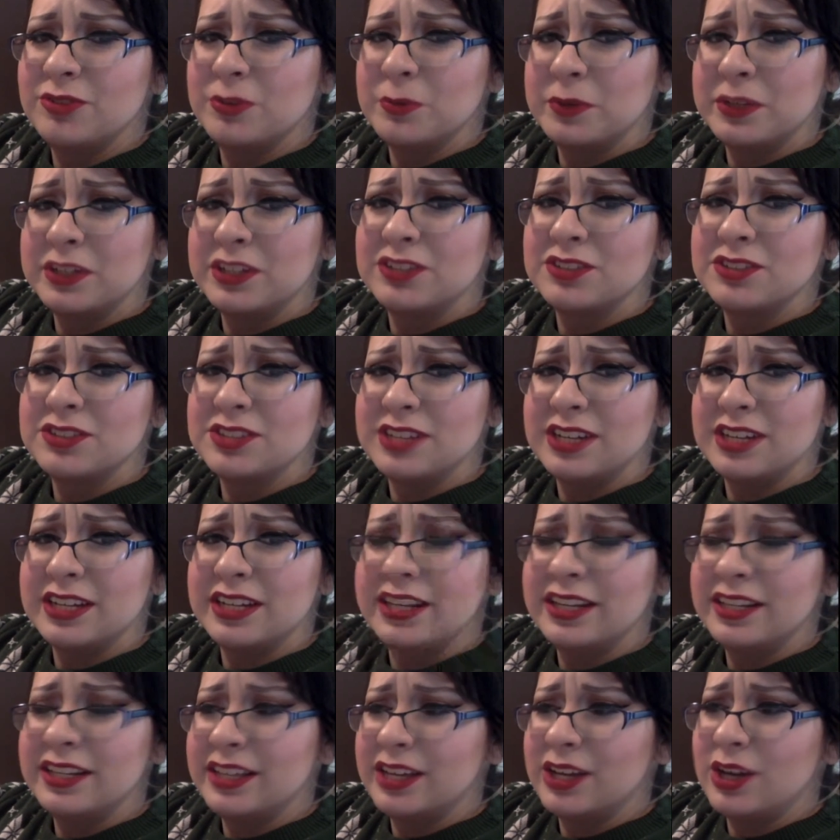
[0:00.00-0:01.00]
for when you're
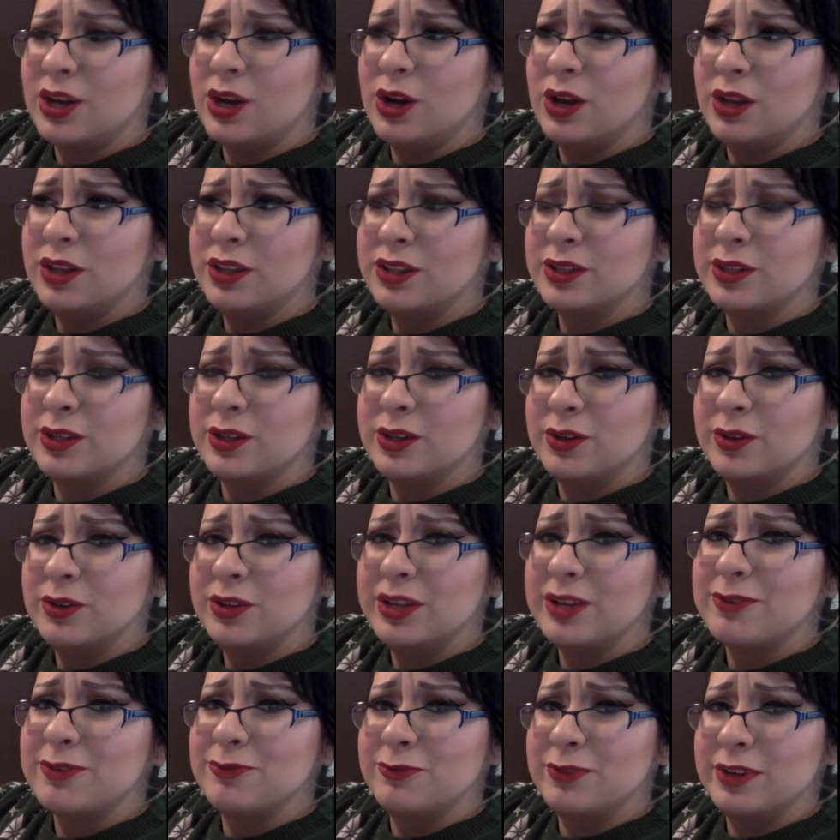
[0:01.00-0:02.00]
studying, like on the go,
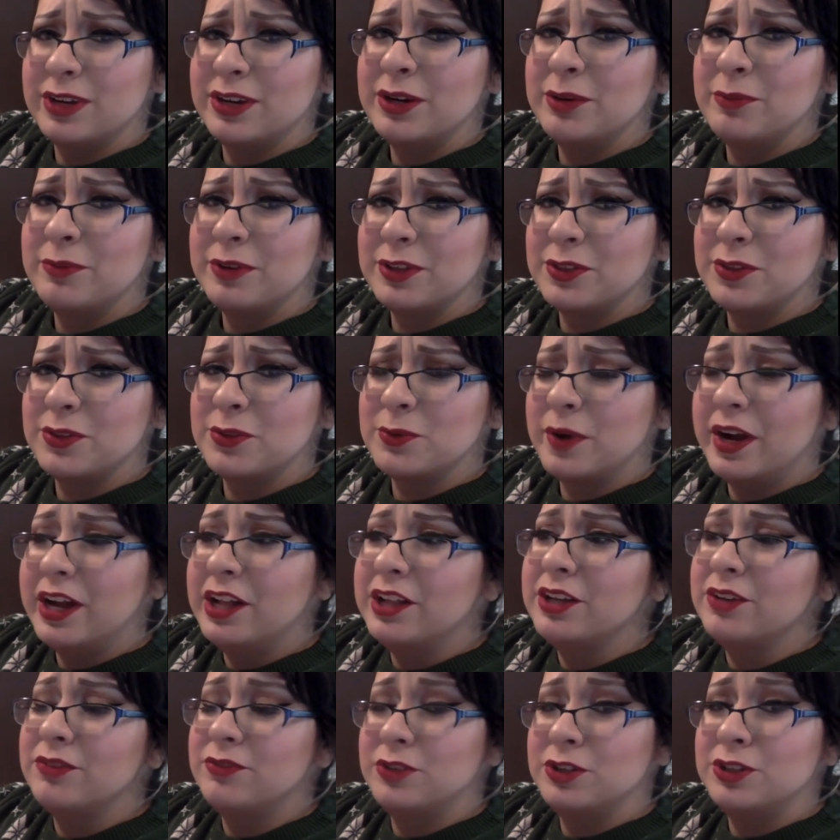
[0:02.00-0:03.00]
like very Breath of the
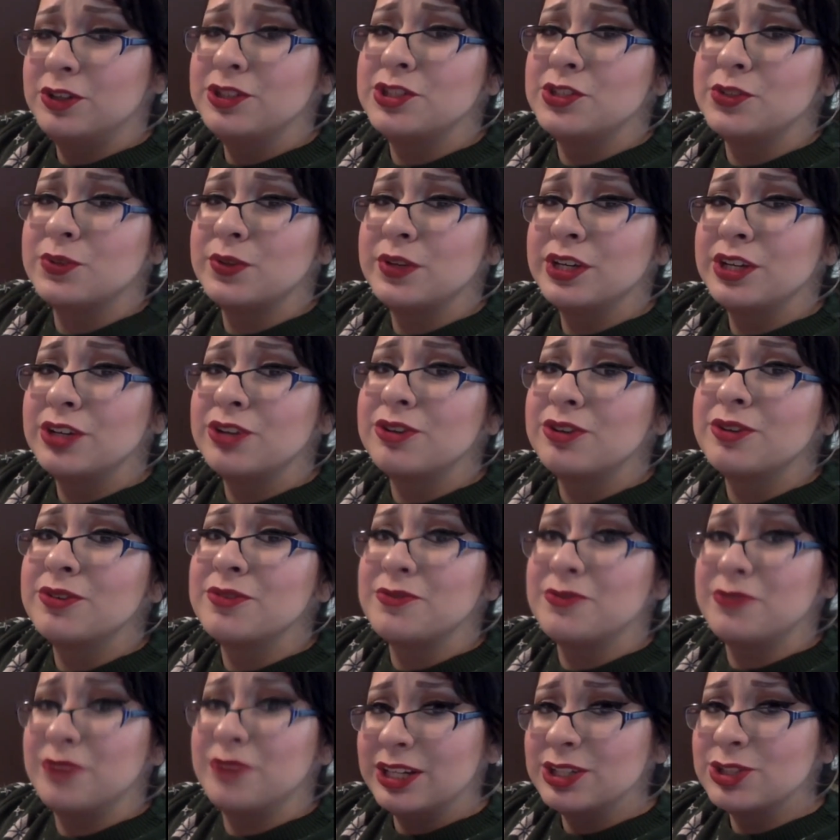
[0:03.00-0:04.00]
Wild. If you're doing your
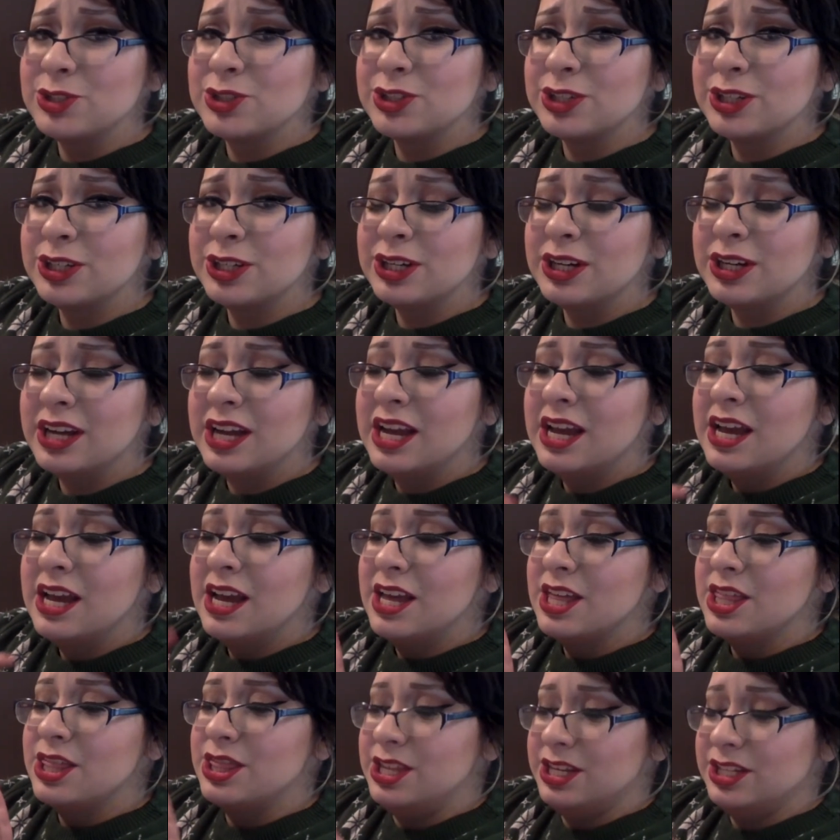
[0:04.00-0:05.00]
adventure,
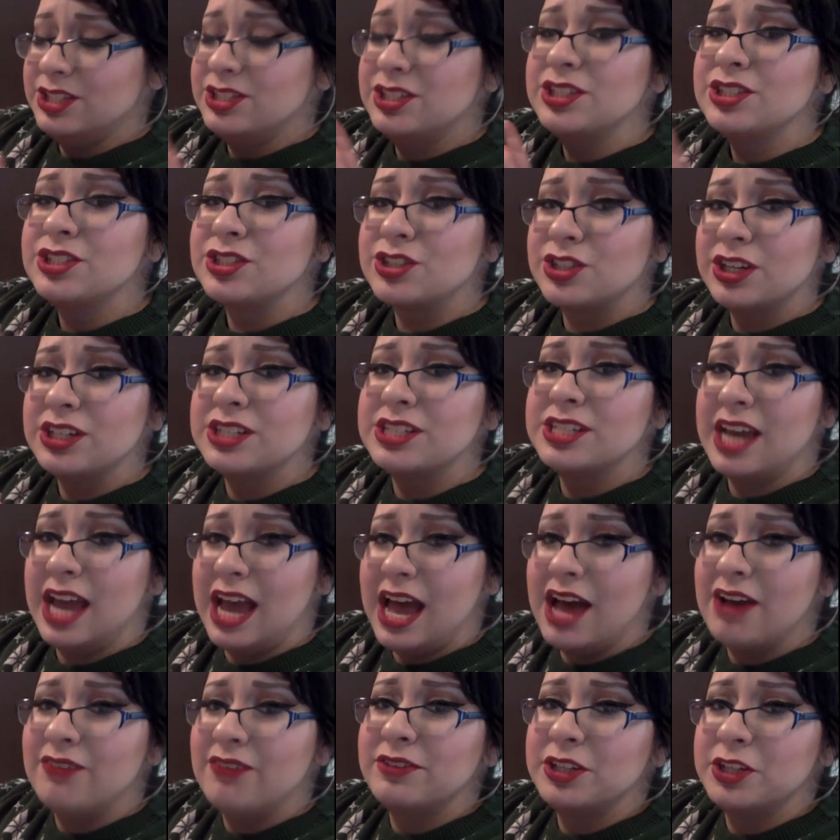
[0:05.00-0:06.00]
this is good to
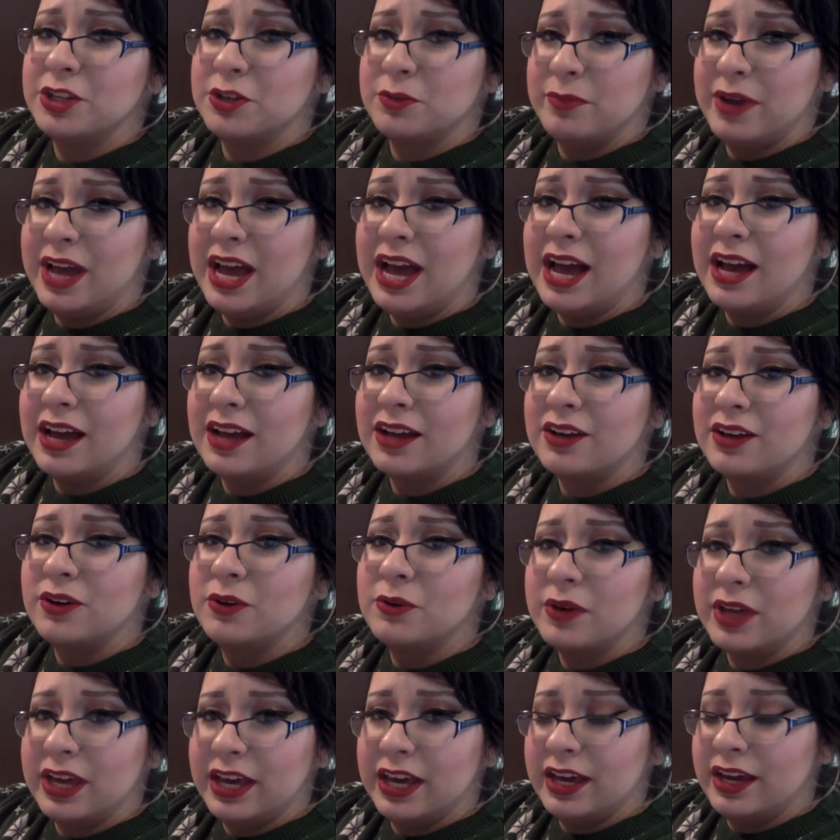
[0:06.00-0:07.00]
have in your pack,
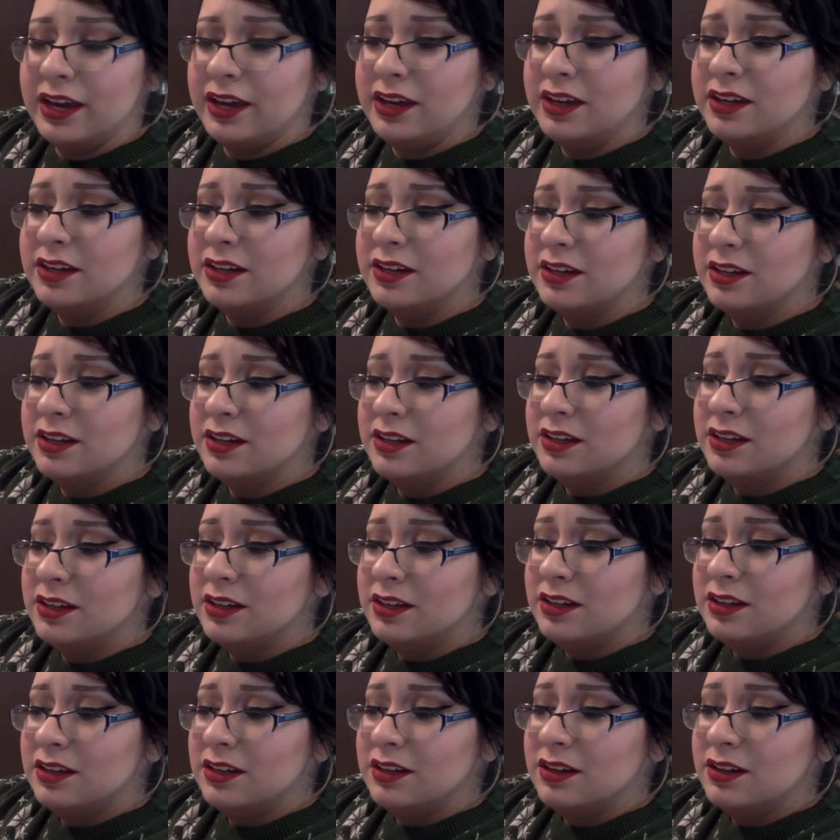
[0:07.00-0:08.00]
okay?
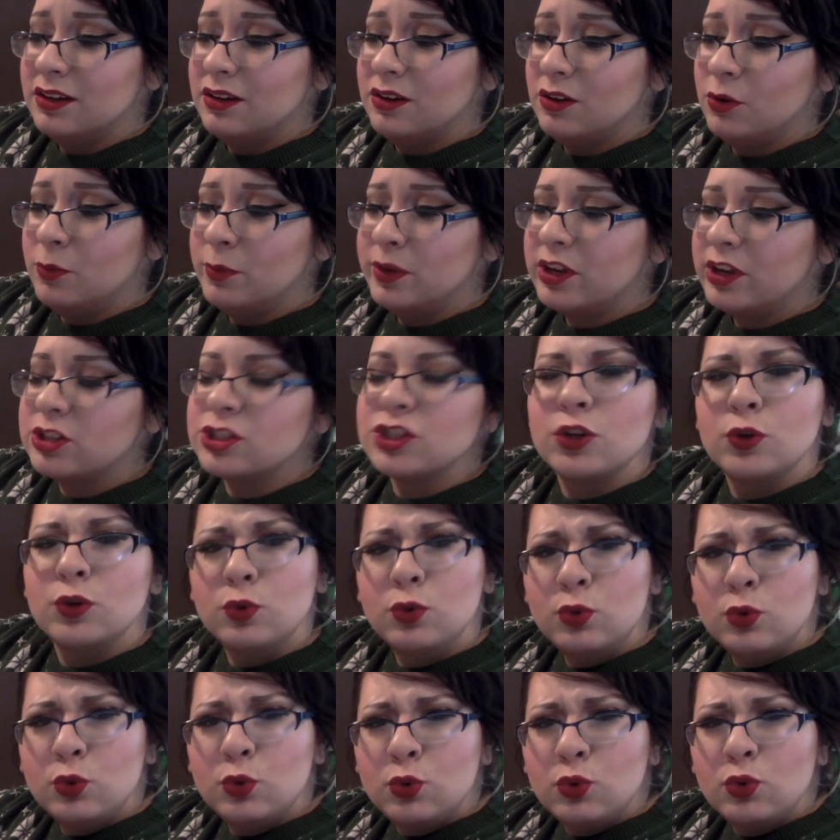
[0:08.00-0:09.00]
Oh my gosh,
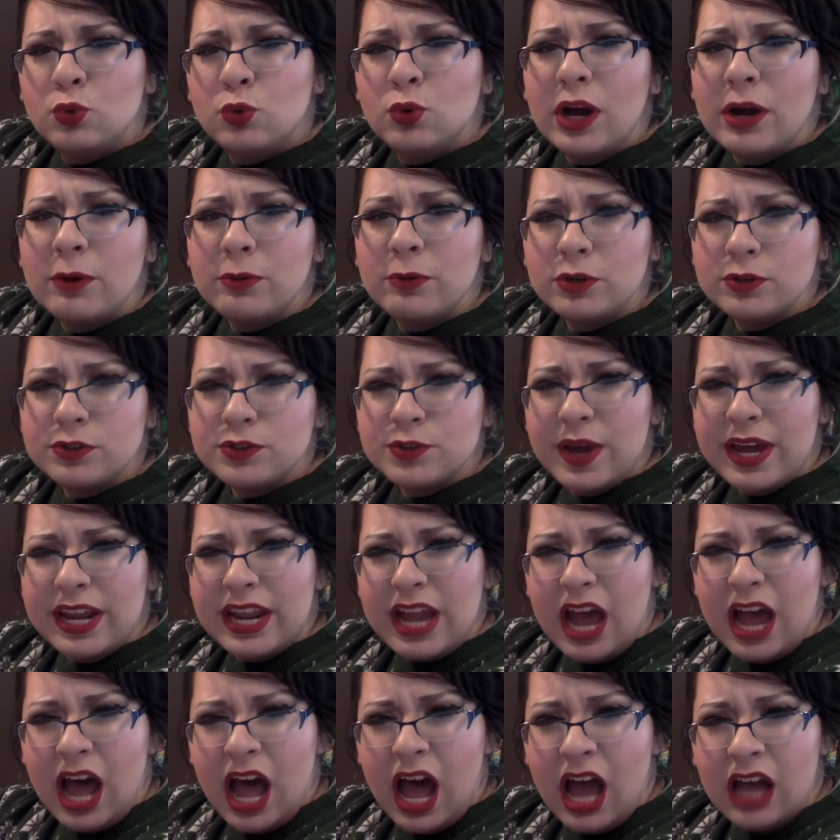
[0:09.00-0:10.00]
ooh, I would also add
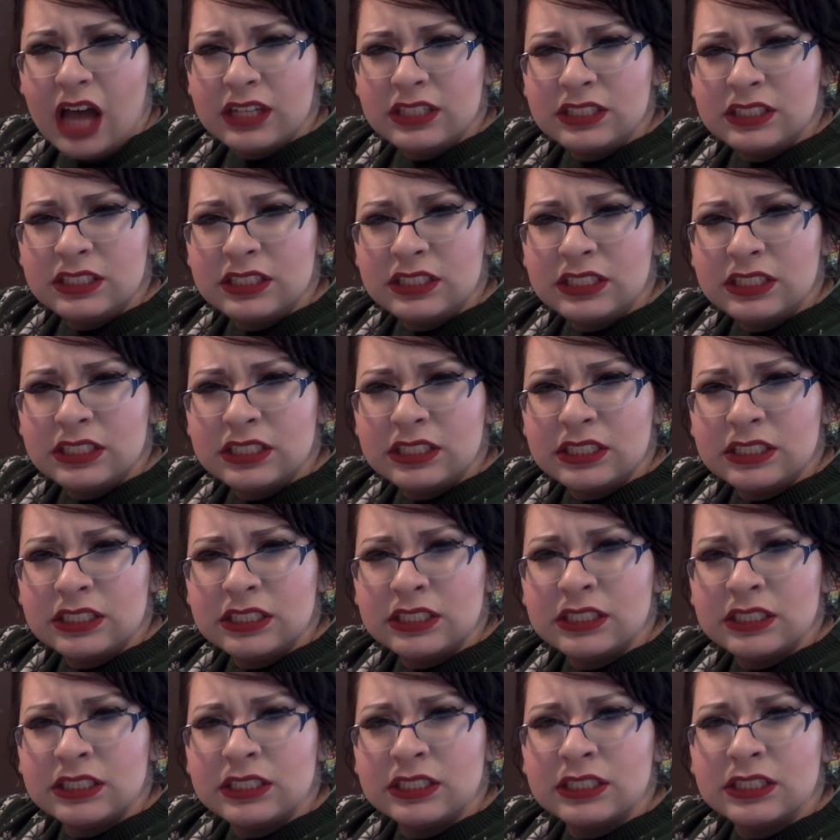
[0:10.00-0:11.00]

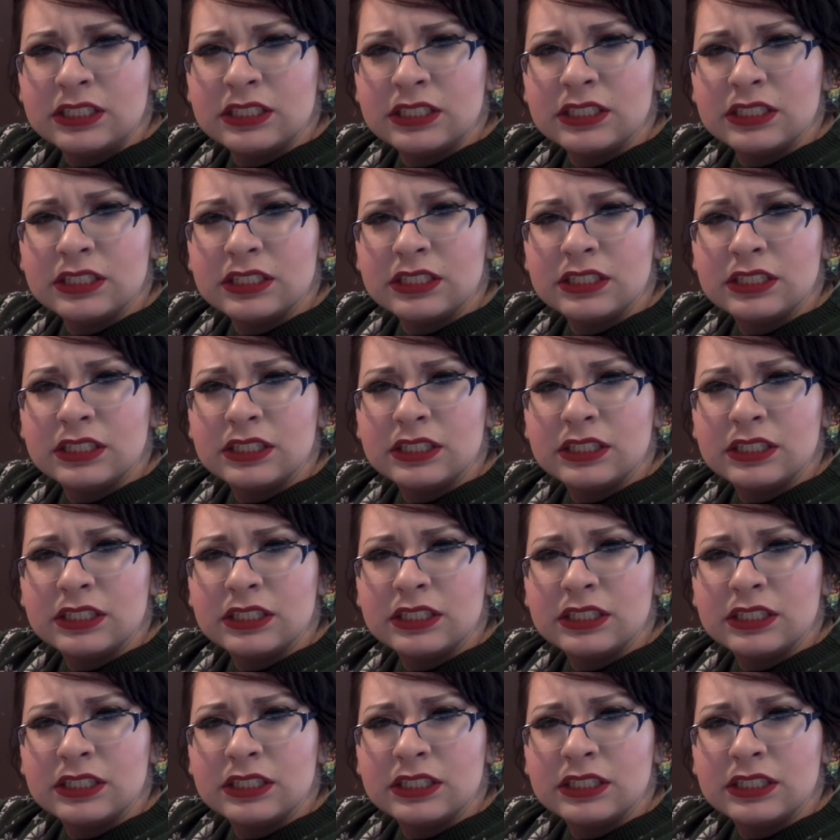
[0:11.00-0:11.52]
honey.